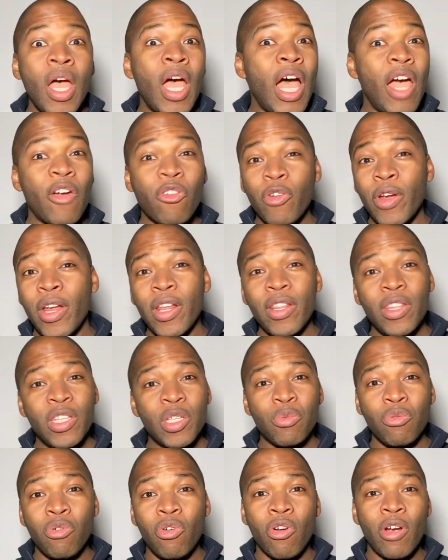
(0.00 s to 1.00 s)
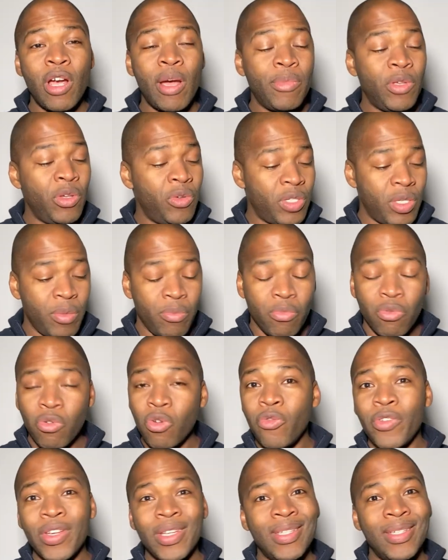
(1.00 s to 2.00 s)
I've created this program using
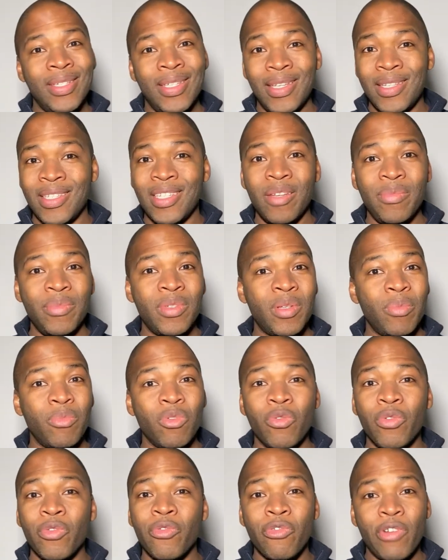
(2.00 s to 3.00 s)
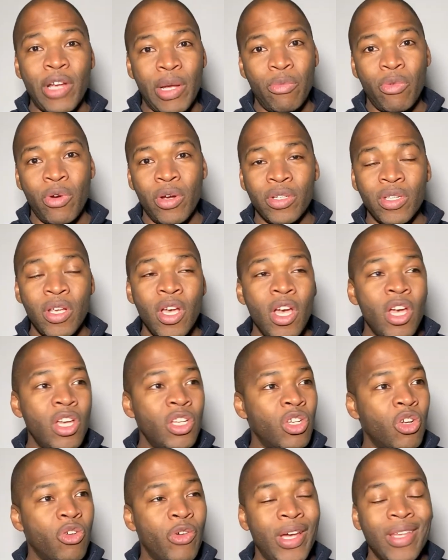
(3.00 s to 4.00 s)
proven systems and proven frameworks to
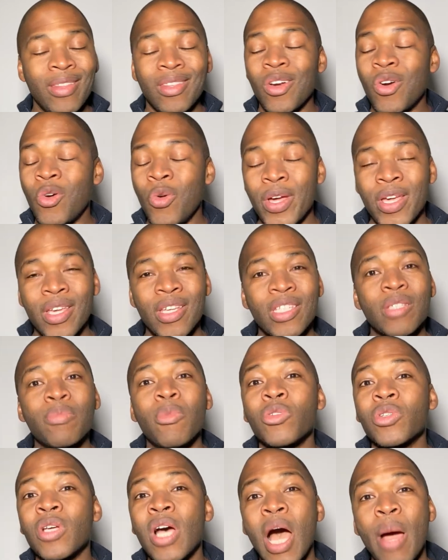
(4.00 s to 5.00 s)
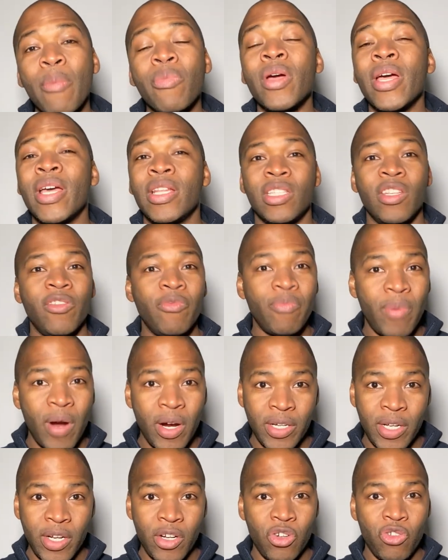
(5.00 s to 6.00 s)
create the quickest, most comprehensive
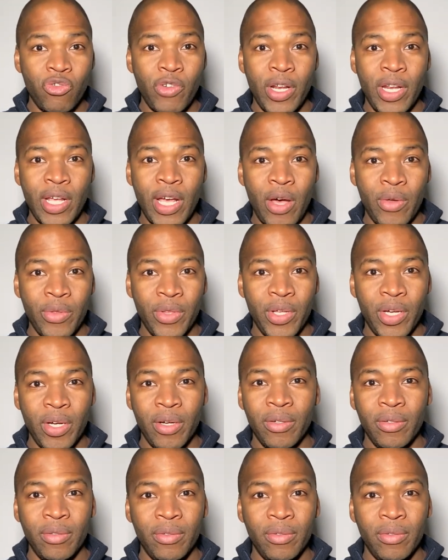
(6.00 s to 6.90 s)
bartender training out there.